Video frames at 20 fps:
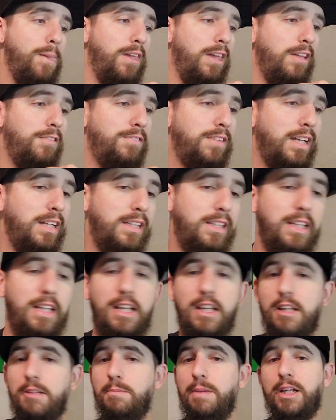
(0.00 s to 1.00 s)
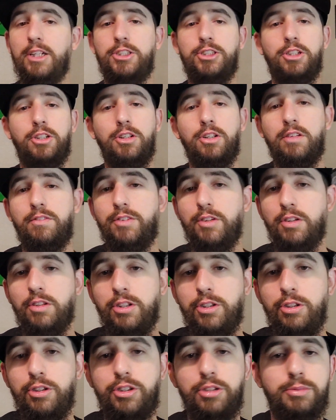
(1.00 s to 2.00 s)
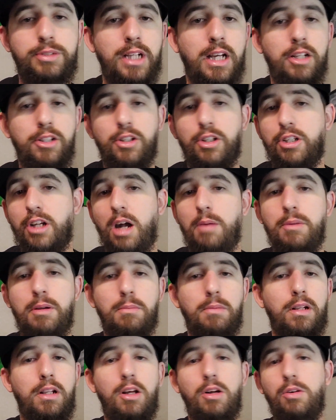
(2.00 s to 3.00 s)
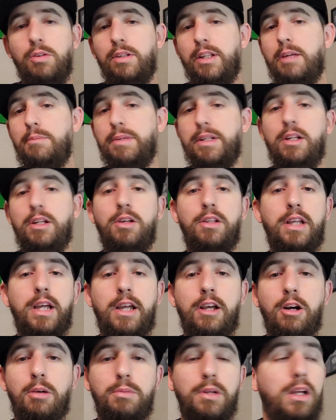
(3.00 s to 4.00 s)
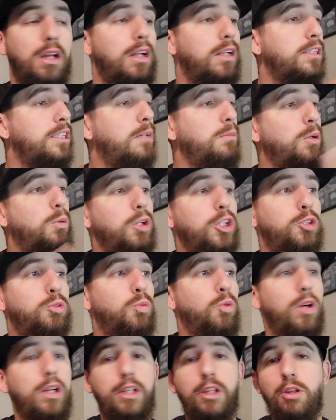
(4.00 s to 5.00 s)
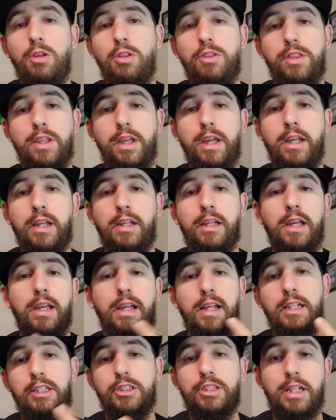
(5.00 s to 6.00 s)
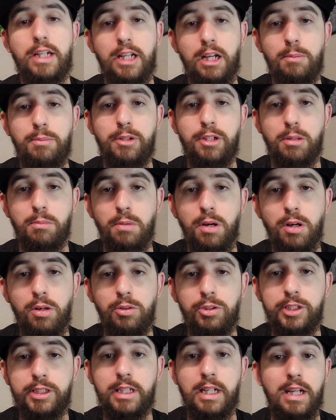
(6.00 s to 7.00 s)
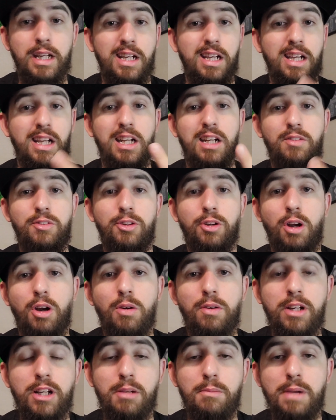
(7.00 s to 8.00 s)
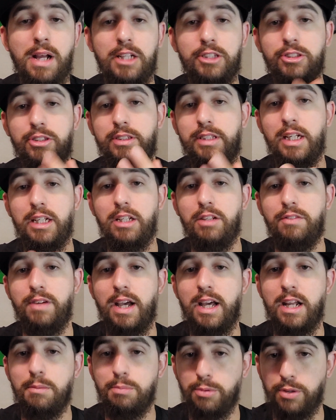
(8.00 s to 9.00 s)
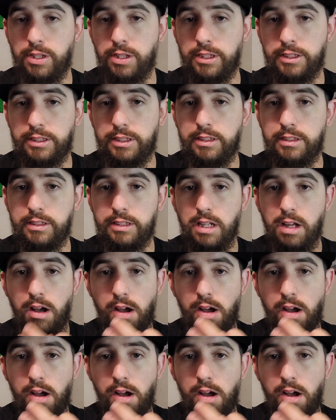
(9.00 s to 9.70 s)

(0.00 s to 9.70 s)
If they did, make sure if you're on the YouTube channel, your comment below, let me know they helped. Tell me which one you think is going to help you the most. And if you're already a master tech and you've had apprentices,